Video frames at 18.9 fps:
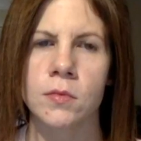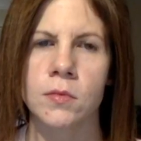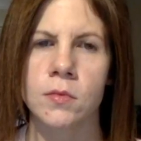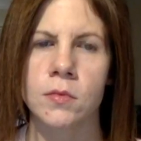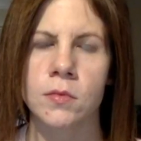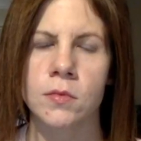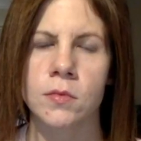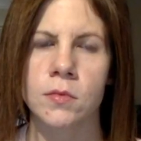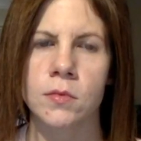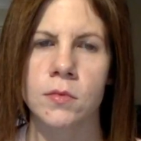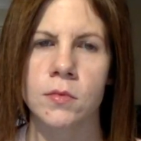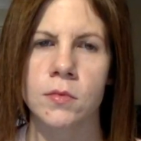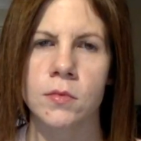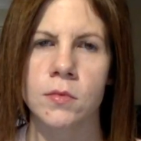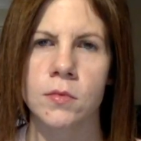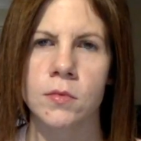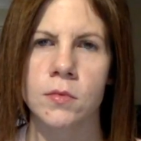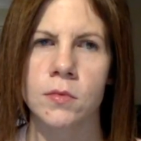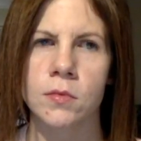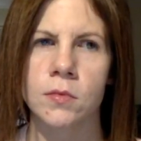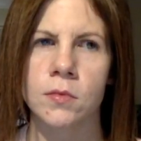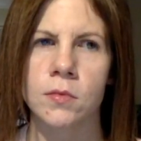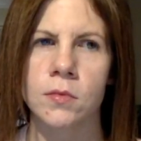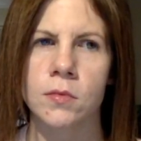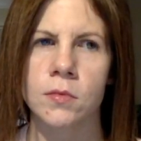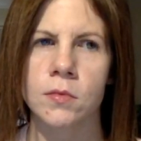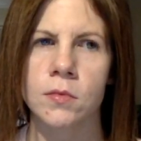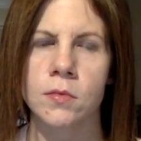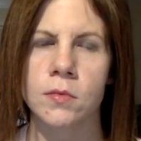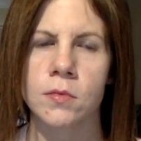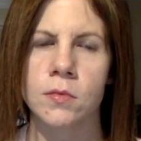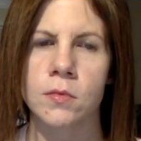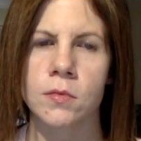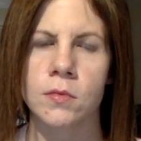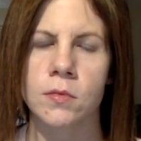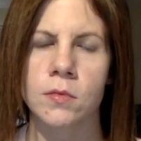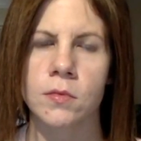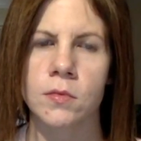
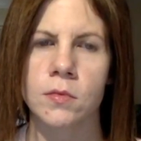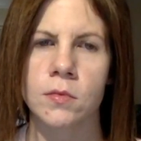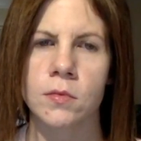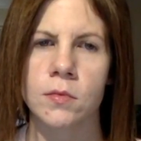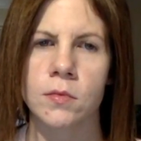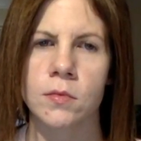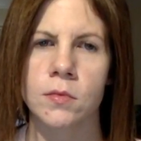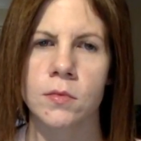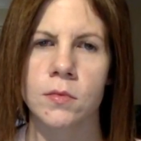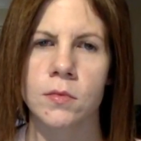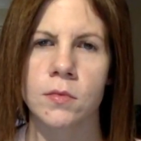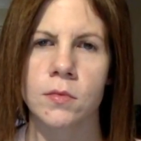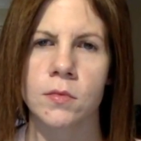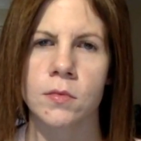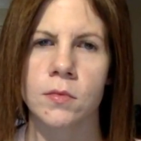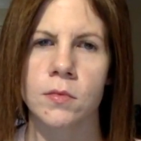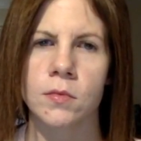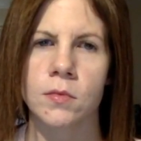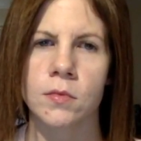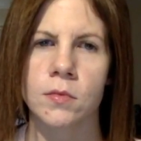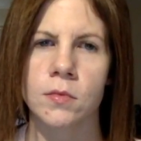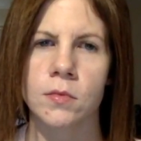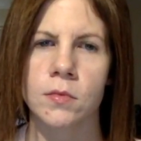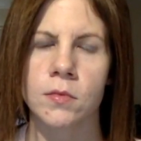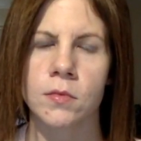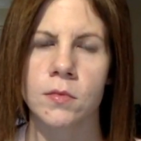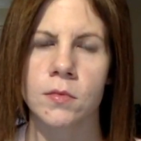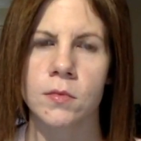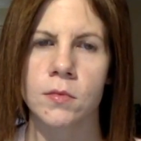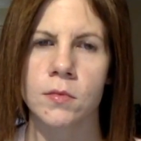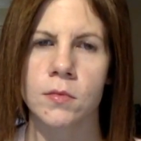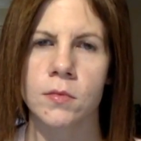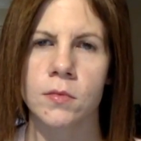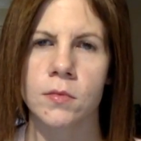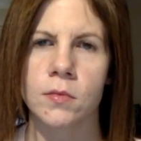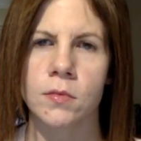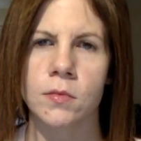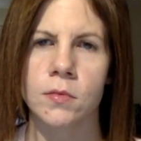
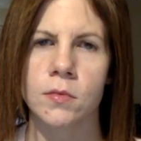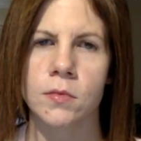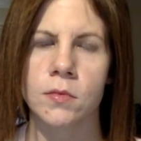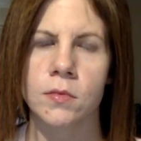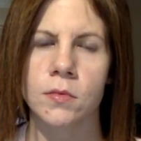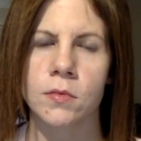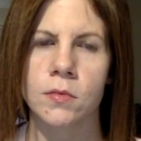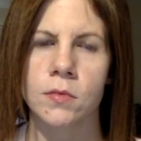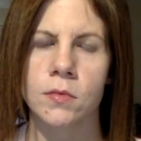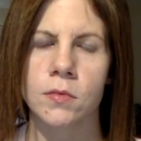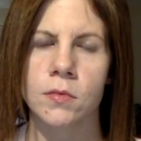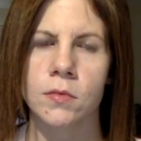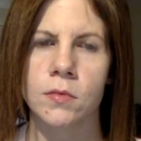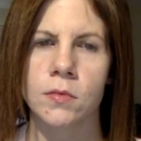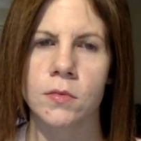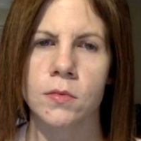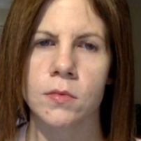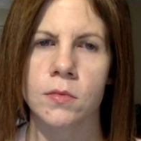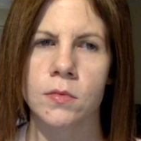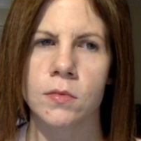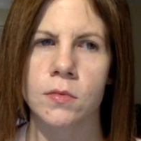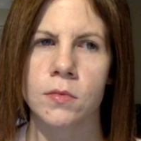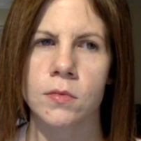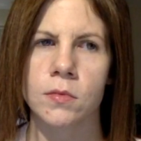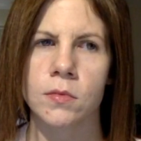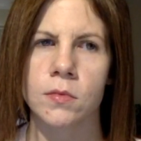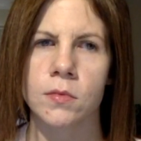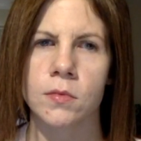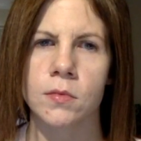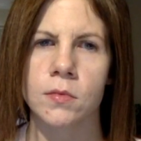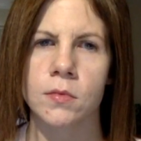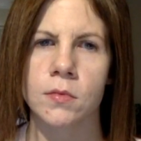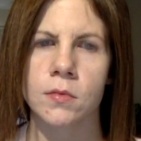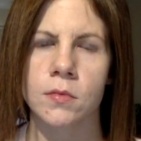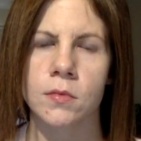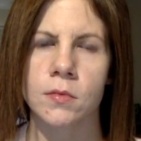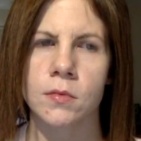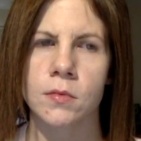
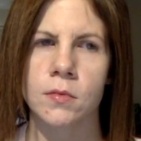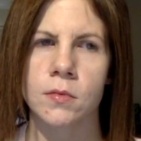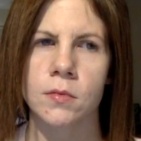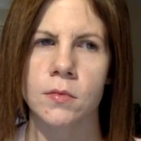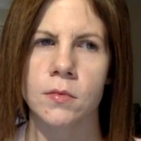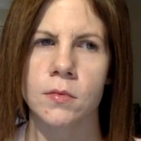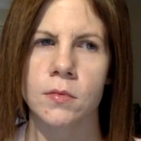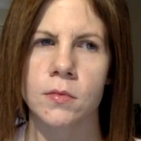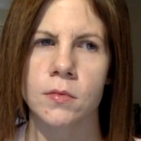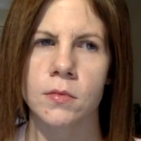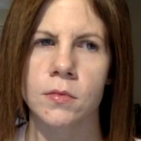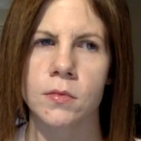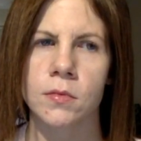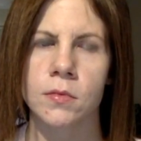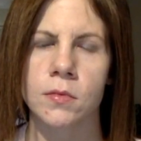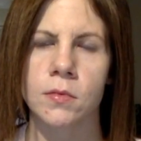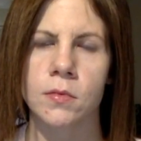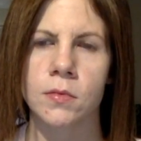No words are spoken by the person on screen.